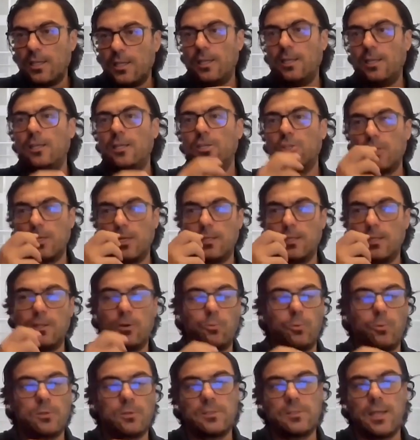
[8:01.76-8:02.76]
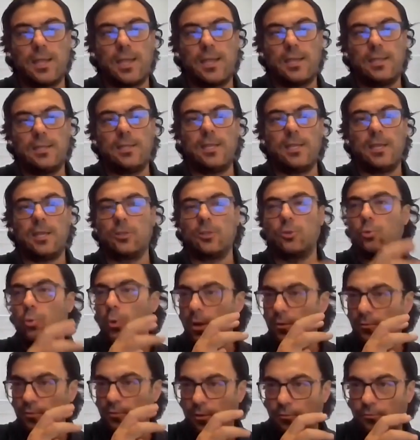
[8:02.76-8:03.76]
Initially, there was the idea to
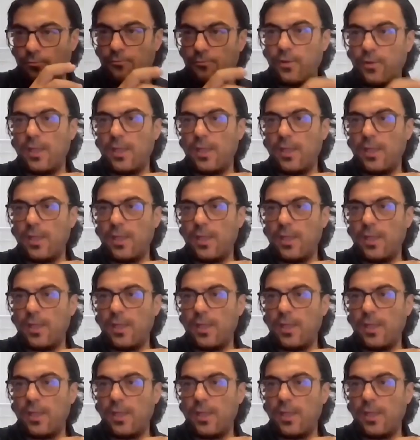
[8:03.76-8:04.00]
have a